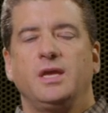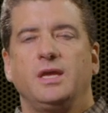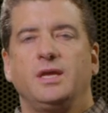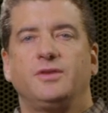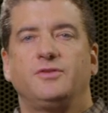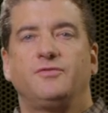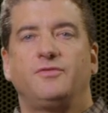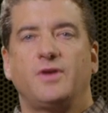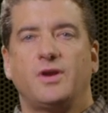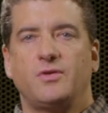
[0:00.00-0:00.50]

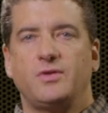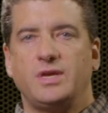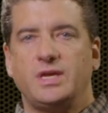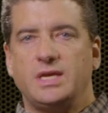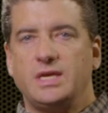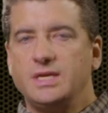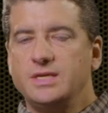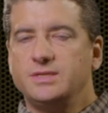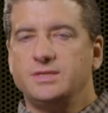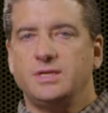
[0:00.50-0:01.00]
it's very
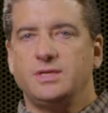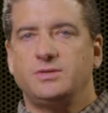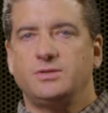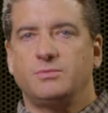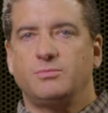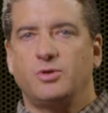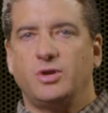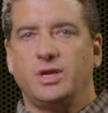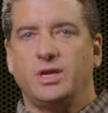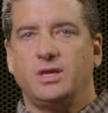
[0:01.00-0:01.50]
easy
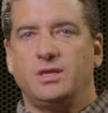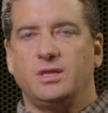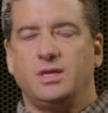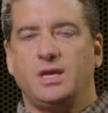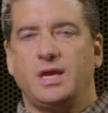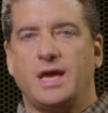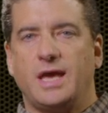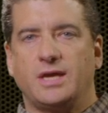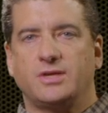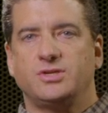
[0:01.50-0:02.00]
to bring in
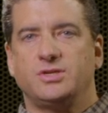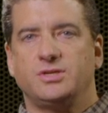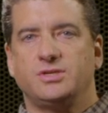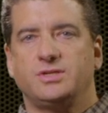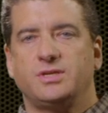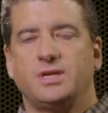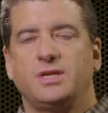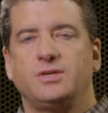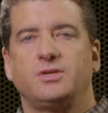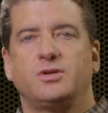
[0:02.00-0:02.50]
the Action
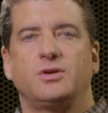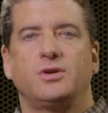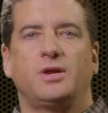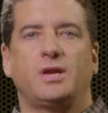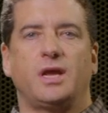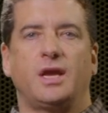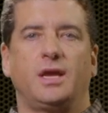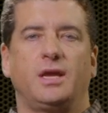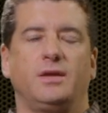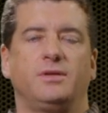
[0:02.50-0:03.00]
Center,
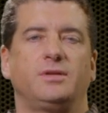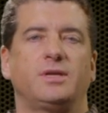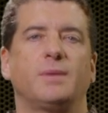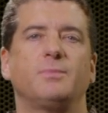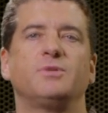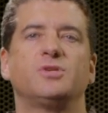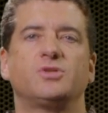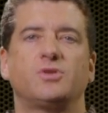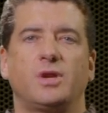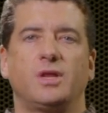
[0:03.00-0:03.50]
and I
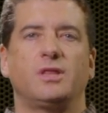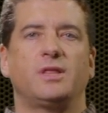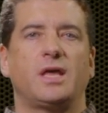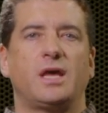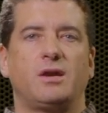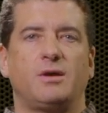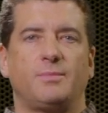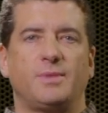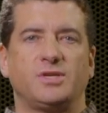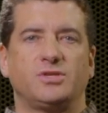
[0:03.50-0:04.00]
demonstrated
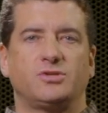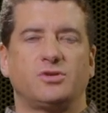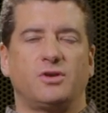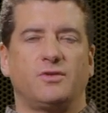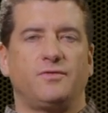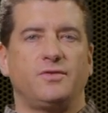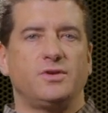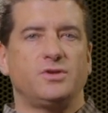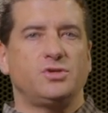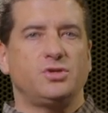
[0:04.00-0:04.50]
that on my
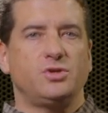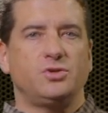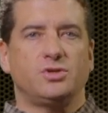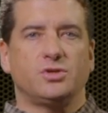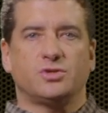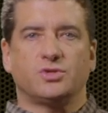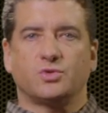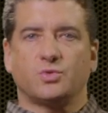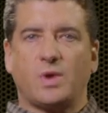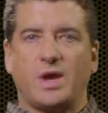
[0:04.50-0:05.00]
Surface. You
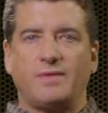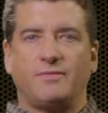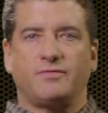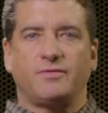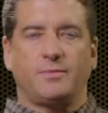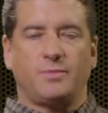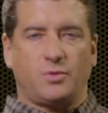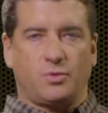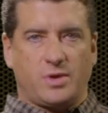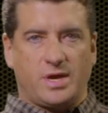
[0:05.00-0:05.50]
just swipe
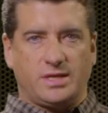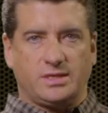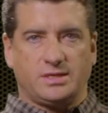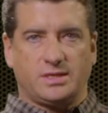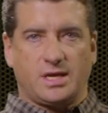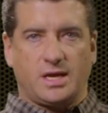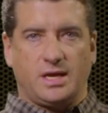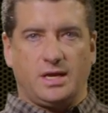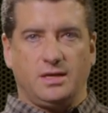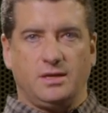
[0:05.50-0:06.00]
from the right
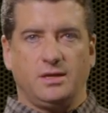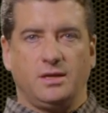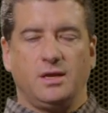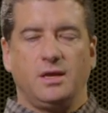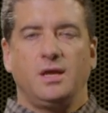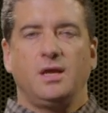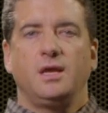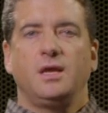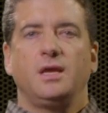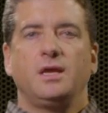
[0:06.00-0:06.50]
side.
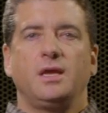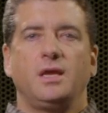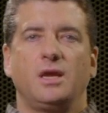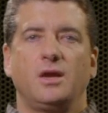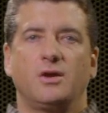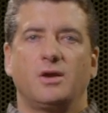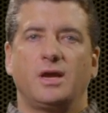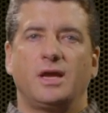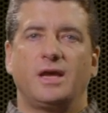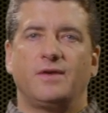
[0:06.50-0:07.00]

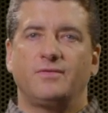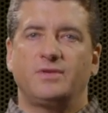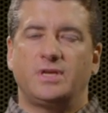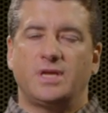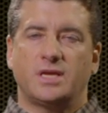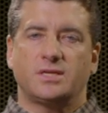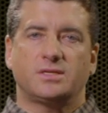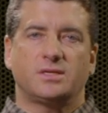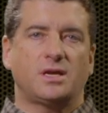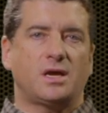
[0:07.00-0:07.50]
Here I have a
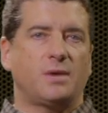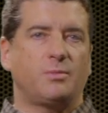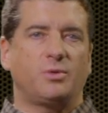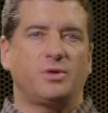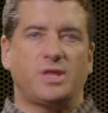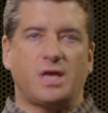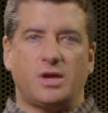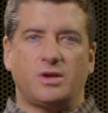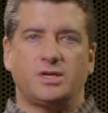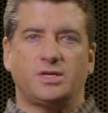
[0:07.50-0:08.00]
desktop
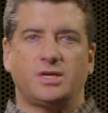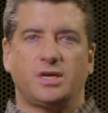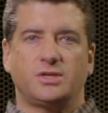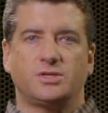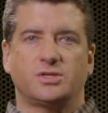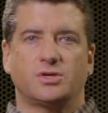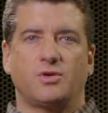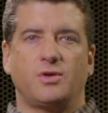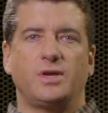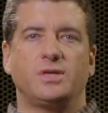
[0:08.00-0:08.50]
without a
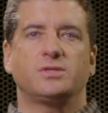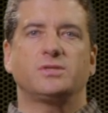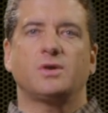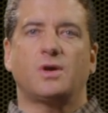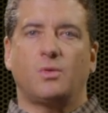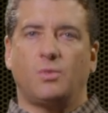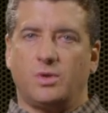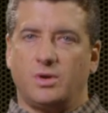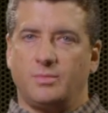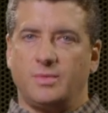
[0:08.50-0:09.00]
touchscreen, so
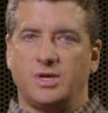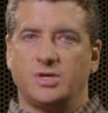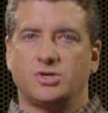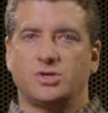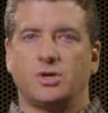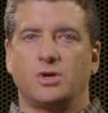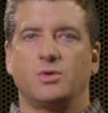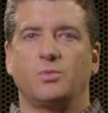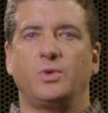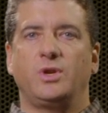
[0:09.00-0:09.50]
I want to make
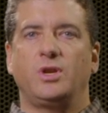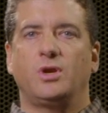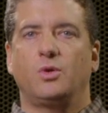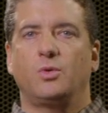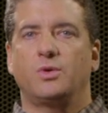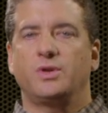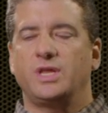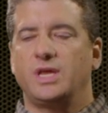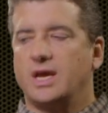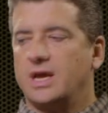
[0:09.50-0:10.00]
sure we know
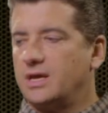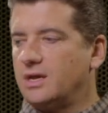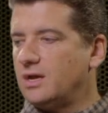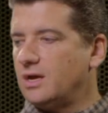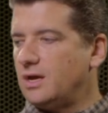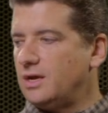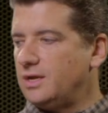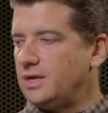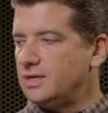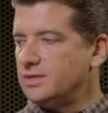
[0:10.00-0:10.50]
where the
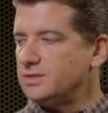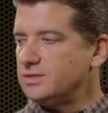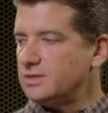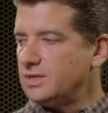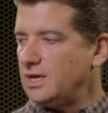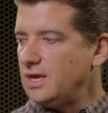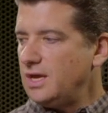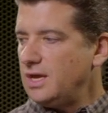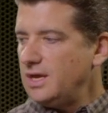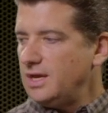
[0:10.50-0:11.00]
icon is.
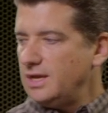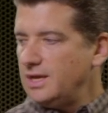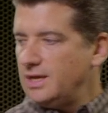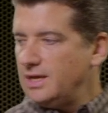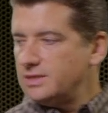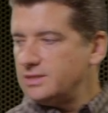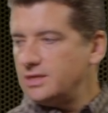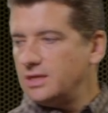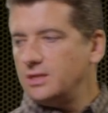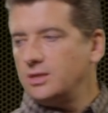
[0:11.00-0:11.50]

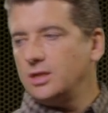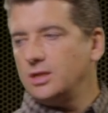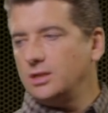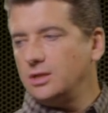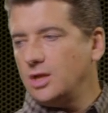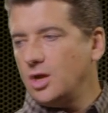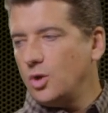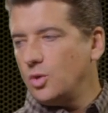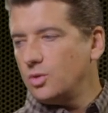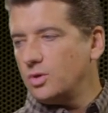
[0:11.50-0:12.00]
It's in the
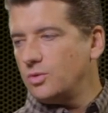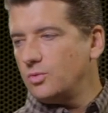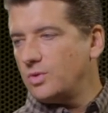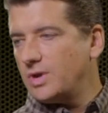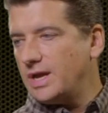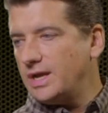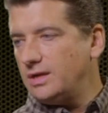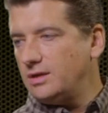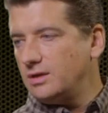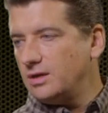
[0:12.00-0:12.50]
lower
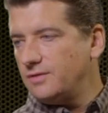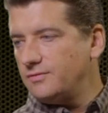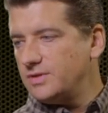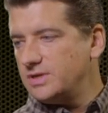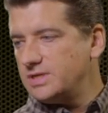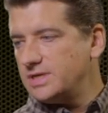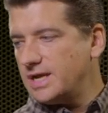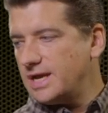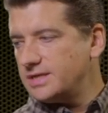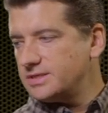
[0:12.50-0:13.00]
right of
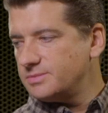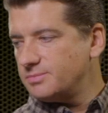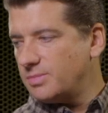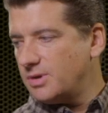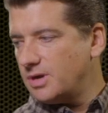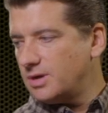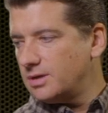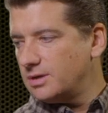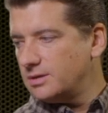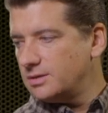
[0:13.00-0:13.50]
the
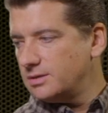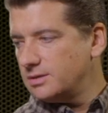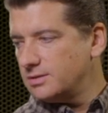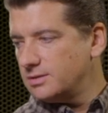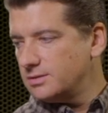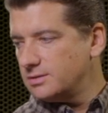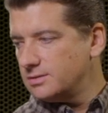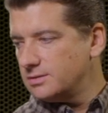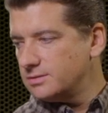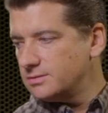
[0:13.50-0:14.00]
taskbar,
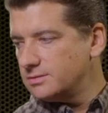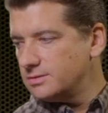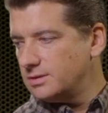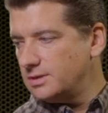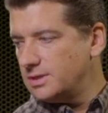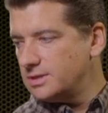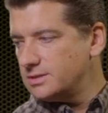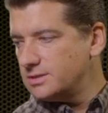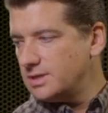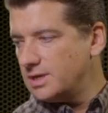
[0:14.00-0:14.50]
so
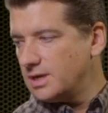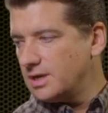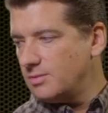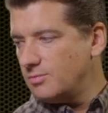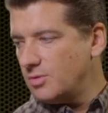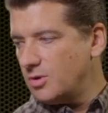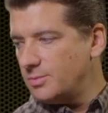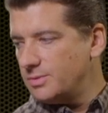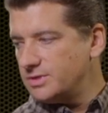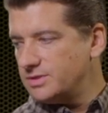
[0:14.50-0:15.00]
let's take a
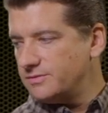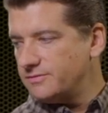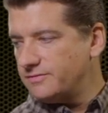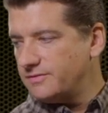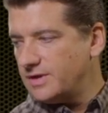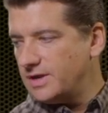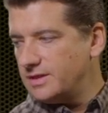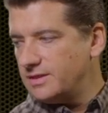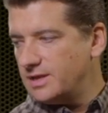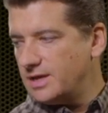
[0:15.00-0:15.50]
moment to
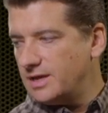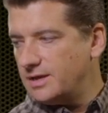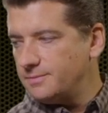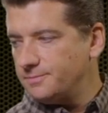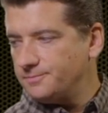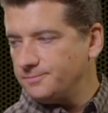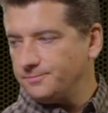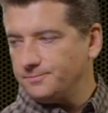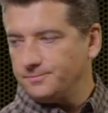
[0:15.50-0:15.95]
find that.